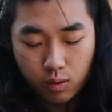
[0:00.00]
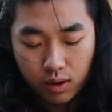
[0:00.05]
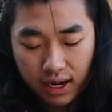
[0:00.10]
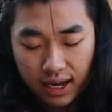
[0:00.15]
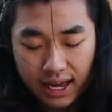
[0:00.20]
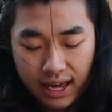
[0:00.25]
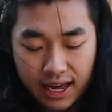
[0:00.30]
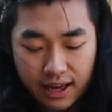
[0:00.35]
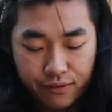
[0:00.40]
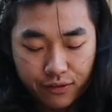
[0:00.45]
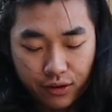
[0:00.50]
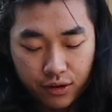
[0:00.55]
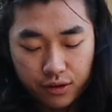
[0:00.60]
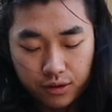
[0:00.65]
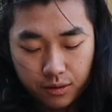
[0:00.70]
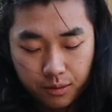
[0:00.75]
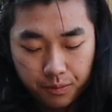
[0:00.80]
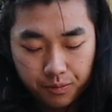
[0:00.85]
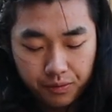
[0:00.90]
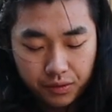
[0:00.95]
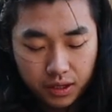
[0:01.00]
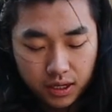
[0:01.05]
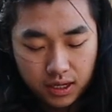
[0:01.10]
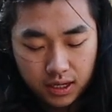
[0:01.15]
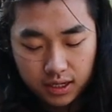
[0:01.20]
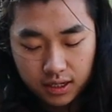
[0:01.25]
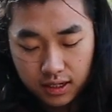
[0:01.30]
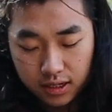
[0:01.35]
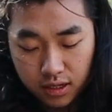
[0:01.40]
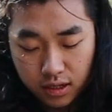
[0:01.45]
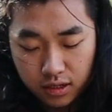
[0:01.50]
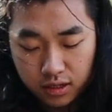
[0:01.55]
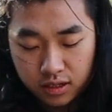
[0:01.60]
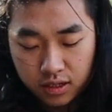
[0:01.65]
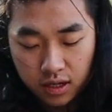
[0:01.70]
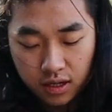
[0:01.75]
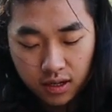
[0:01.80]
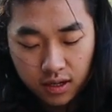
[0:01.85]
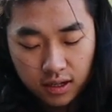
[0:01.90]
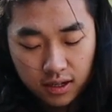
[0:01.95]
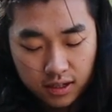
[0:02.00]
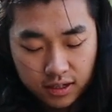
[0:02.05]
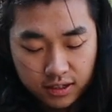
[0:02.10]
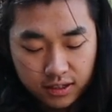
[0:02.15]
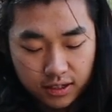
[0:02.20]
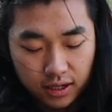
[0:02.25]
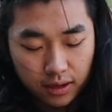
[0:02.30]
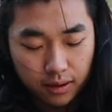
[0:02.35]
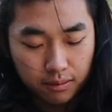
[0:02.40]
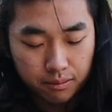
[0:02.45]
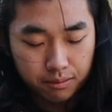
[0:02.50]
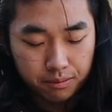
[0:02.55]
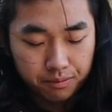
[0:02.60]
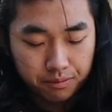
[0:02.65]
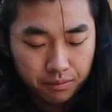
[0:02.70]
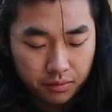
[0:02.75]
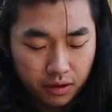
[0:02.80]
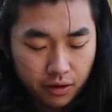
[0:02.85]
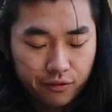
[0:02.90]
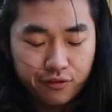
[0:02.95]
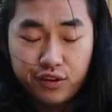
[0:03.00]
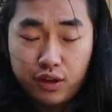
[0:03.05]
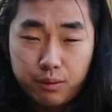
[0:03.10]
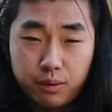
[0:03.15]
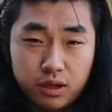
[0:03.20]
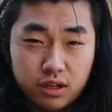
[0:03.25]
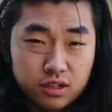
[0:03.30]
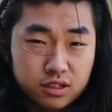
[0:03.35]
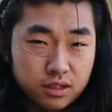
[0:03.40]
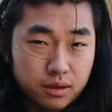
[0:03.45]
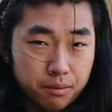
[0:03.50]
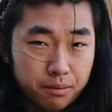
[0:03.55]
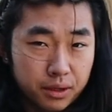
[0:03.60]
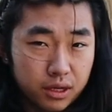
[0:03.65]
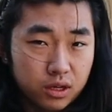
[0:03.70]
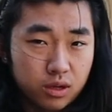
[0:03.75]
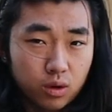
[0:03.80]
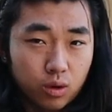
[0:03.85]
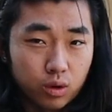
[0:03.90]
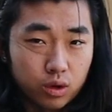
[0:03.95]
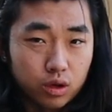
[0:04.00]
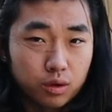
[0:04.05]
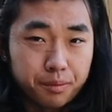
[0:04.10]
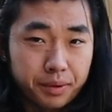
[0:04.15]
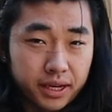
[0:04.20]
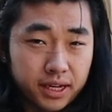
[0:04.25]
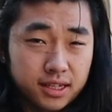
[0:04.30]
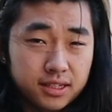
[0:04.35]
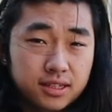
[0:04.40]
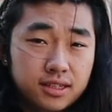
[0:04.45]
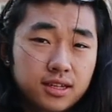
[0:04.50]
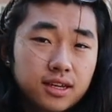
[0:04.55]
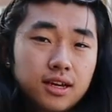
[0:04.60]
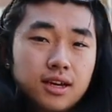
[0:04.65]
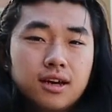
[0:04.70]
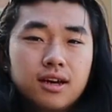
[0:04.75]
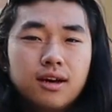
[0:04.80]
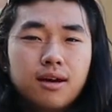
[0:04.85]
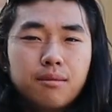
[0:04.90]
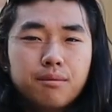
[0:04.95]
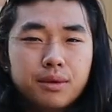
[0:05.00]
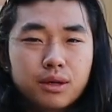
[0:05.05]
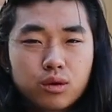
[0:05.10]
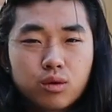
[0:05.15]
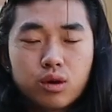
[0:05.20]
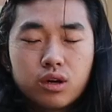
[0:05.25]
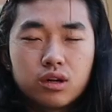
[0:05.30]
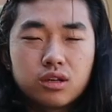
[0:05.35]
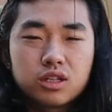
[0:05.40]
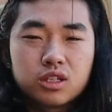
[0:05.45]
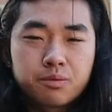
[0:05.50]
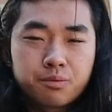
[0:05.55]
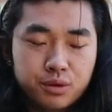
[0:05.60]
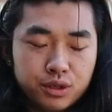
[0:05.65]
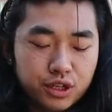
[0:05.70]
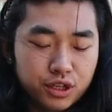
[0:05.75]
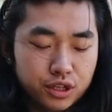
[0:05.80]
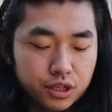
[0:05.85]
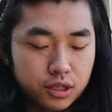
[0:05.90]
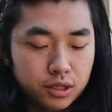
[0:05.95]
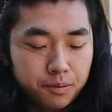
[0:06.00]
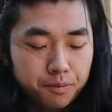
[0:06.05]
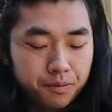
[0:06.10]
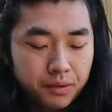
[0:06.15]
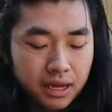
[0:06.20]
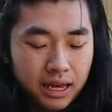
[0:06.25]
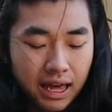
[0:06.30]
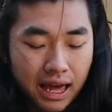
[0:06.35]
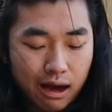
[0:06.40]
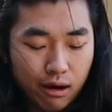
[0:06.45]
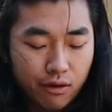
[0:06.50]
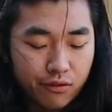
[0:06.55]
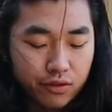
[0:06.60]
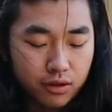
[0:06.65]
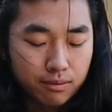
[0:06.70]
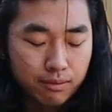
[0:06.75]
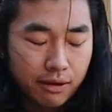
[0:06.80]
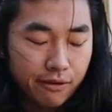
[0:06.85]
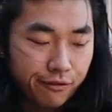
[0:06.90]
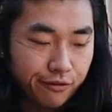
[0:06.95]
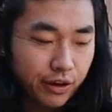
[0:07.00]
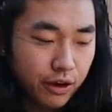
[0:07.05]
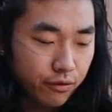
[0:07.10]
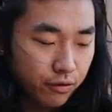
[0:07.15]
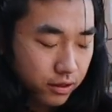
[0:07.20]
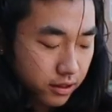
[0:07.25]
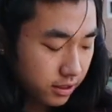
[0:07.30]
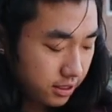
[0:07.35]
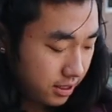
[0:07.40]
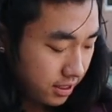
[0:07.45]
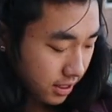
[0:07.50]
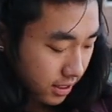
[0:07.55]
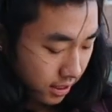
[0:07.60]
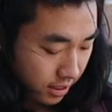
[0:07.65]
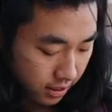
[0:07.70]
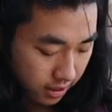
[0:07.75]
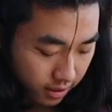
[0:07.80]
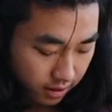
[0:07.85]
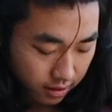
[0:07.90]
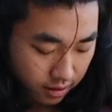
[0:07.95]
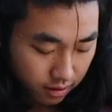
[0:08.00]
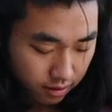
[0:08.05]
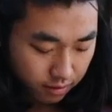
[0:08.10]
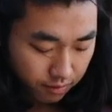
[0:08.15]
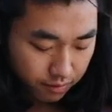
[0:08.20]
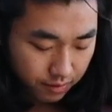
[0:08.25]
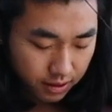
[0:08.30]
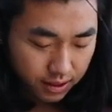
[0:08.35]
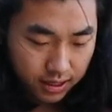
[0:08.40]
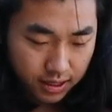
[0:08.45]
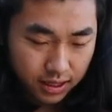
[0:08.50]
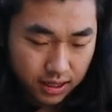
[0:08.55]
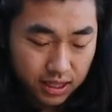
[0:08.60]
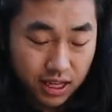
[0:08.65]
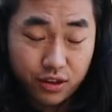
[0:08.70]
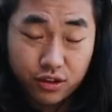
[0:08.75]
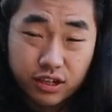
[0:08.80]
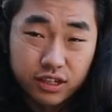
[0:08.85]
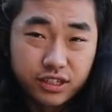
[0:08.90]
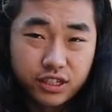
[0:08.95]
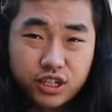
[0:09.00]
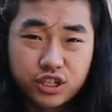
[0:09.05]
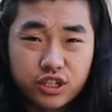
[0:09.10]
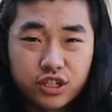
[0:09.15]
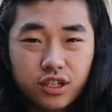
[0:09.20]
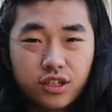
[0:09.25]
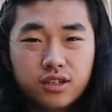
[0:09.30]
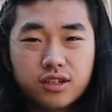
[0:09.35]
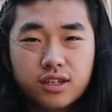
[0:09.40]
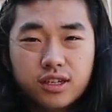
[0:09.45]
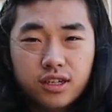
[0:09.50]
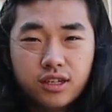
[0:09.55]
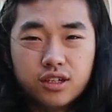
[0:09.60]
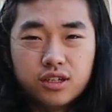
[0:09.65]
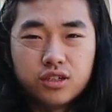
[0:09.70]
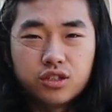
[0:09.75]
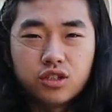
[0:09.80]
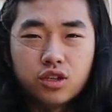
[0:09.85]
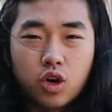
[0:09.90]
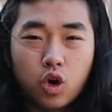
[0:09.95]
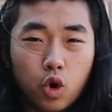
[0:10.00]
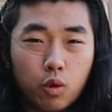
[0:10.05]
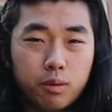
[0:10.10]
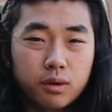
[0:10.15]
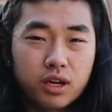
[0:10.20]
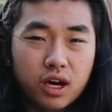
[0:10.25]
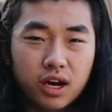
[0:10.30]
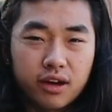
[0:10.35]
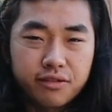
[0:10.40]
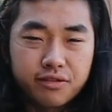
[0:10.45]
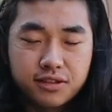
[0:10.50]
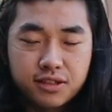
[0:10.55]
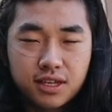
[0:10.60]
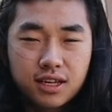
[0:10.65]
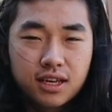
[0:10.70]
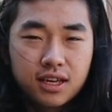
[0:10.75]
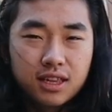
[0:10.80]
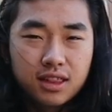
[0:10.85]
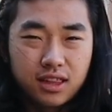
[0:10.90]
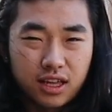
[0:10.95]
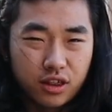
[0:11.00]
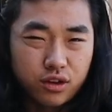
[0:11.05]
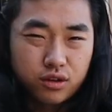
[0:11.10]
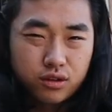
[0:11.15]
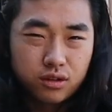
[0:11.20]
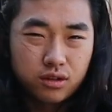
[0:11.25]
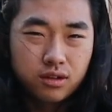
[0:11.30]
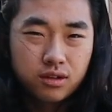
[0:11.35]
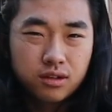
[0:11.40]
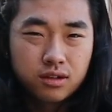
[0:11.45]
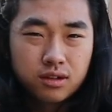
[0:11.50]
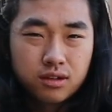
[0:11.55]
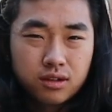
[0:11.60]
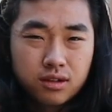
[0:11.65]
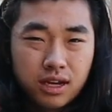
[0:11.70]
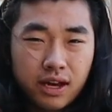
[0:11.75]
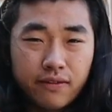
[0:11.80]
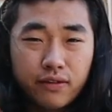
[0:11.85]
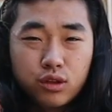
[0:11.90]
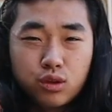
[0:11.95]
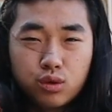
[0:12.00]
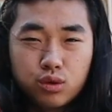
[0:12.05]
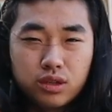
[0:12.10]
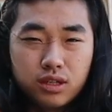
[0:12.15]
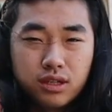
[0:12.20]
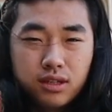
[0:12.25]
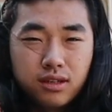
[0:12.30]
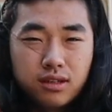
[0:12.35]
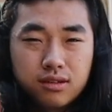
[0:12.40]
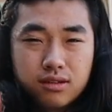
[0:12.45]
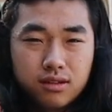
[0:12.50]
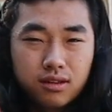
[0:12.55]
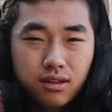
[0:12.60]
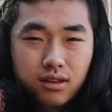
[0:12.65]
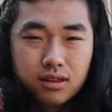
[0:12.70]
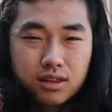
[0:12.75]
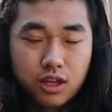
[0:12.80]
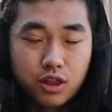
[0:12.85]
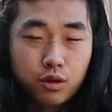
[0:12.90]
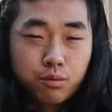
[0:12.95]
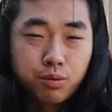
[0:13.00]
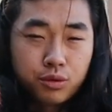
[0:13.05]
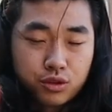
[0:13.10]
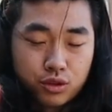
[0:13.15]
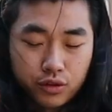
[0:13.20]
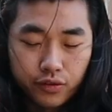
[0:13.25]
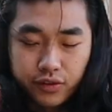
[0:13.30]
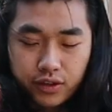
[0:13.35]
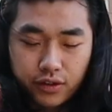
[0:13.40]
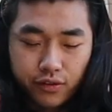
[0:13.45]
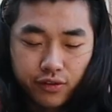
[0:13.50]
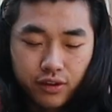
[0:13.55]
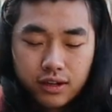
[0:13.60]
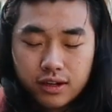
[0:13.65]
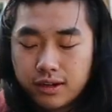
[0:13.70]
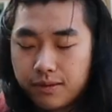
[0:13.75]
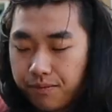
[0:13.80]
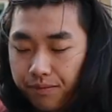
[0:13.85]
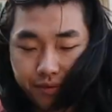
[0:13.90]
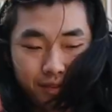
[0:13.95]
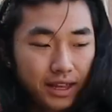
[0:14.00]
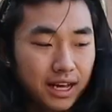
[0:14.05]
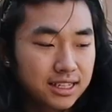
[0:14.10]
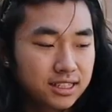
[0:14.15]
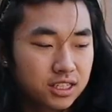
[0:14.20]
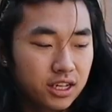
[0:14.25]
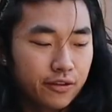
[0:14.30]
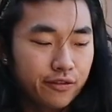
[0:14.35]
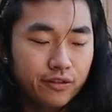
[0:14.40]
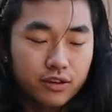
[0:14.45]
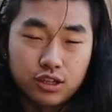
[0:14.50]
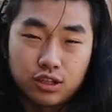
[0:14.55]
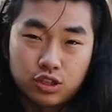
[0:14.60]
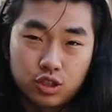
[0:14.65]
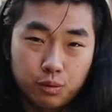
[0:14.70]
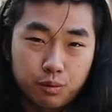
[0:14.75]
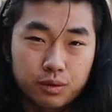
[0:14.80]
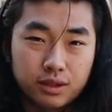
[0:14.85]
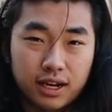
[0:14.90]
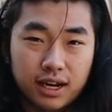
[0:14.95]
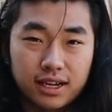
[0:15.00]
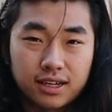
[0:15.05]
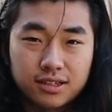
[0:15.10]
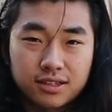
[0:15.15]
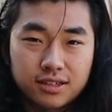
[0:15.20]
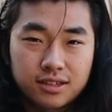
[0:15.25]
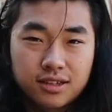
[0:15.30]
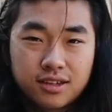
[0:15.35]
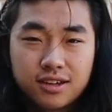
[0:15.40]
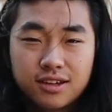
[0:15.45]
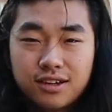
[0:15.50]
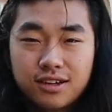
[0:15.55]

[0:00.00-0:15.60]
what I have here is some Phoebe's mink oil paste. Mink oil is pretty good. However, my favorite leather conditioner is Obanoff's leather heavy-duty leather preservative. That stuff is super nice.